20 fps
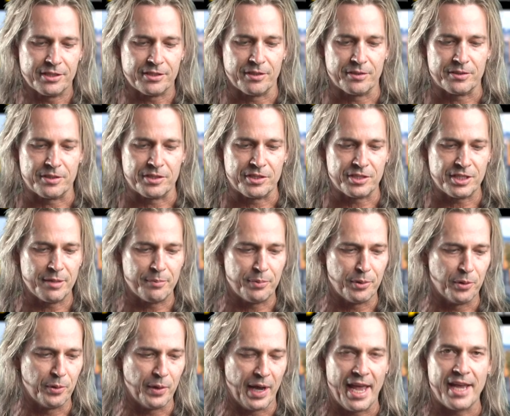So it's a
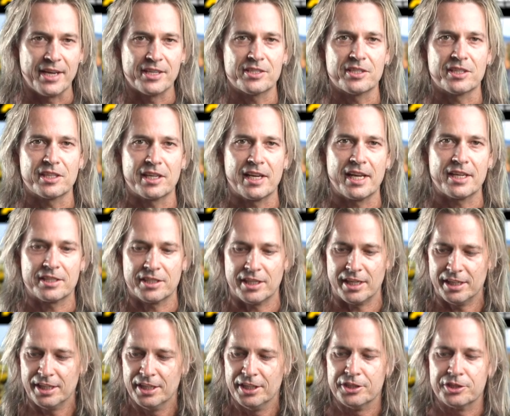simple Anderson
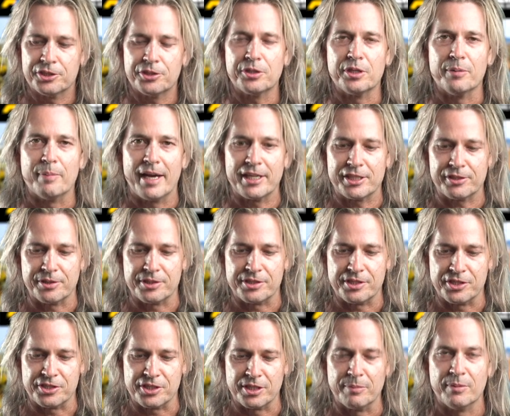connector to your battery
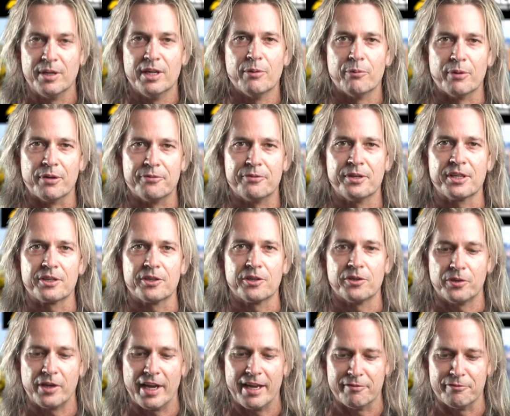system. We've figured it
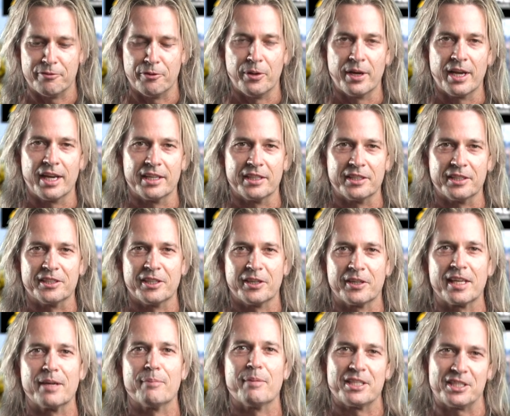all out for you. You
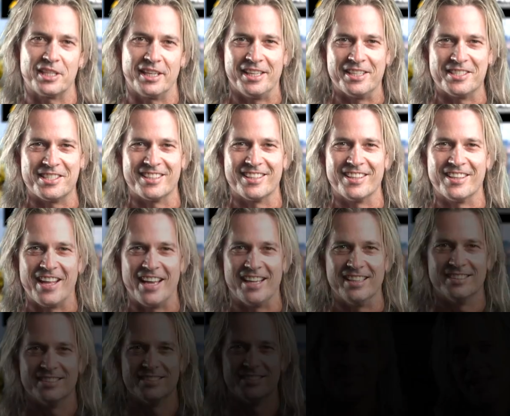don't get much easier than
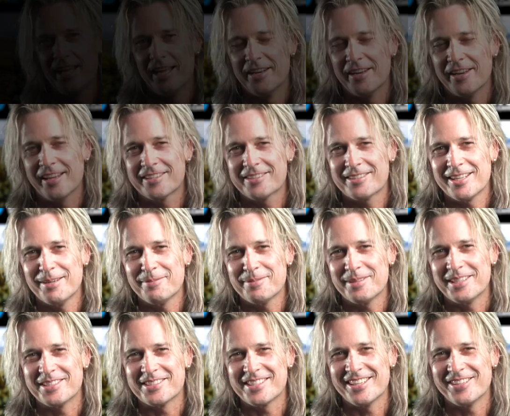that. Next up
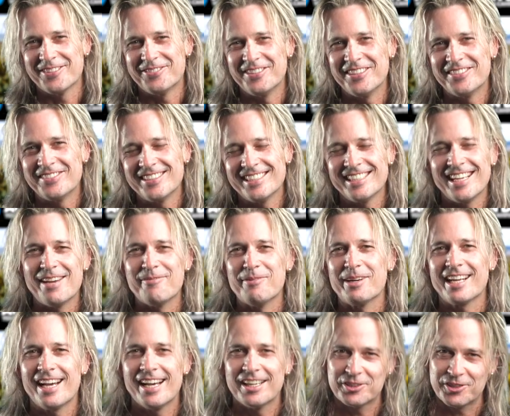is our 50 and
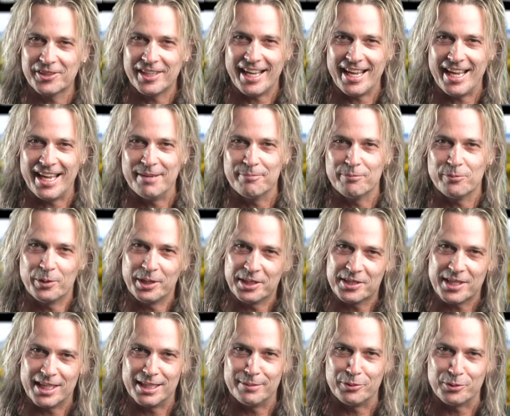100 amp
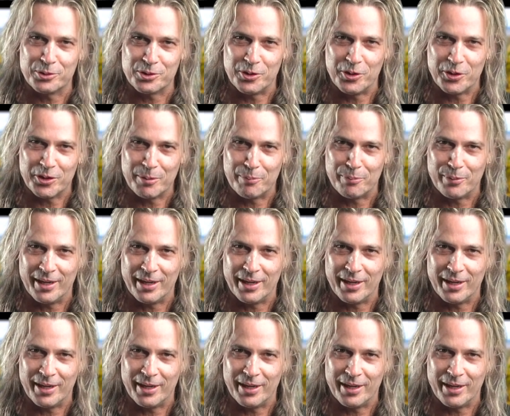resettable circuit